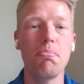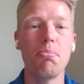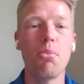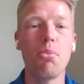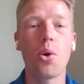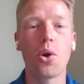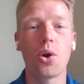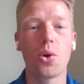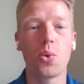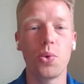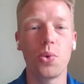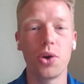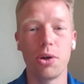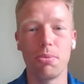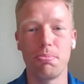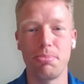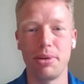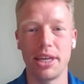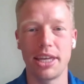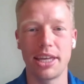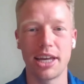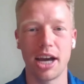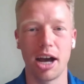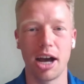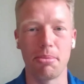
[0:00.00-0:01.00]
More will
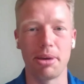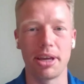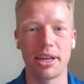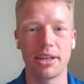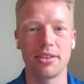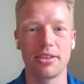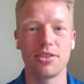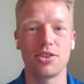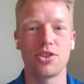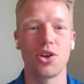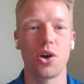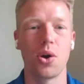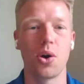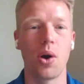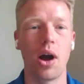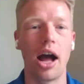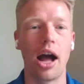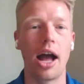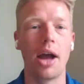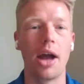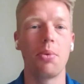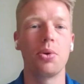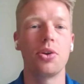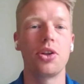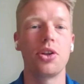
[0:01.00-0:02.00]
be coming. So
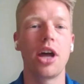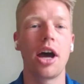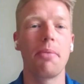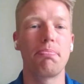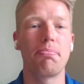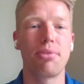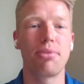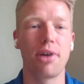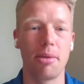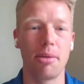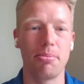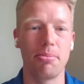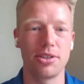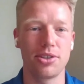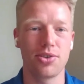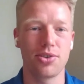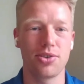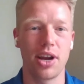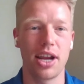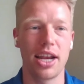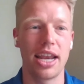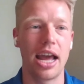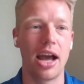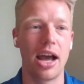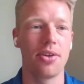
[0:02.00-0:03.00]
I will not promise
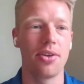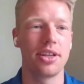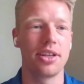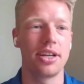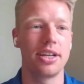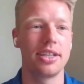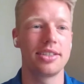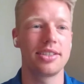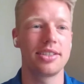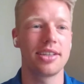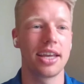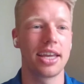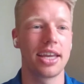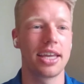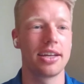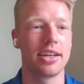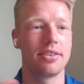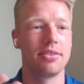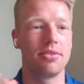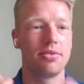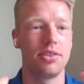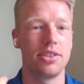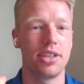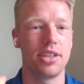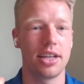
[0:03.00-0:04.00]
right now that it's like
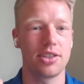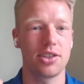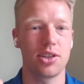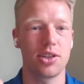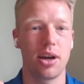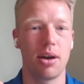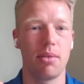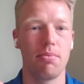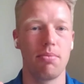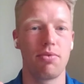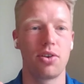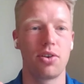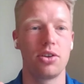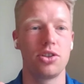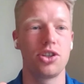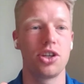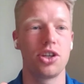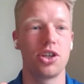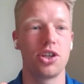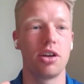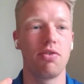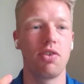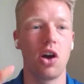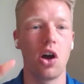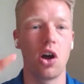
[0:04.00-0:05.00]
a desktop
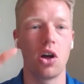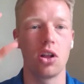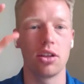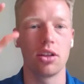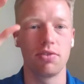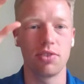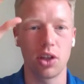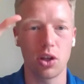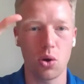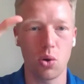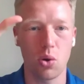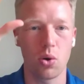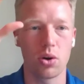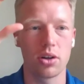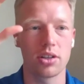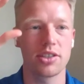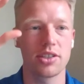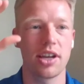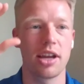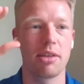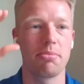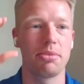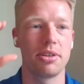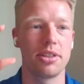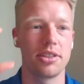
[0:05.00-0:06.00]
version of all of the court
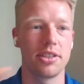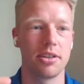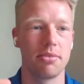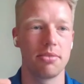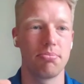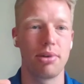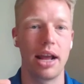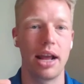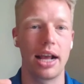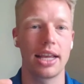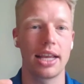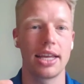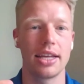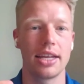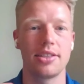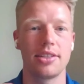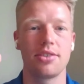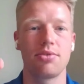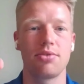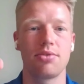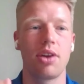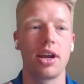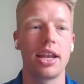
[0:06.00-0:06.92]
assignments and brackets.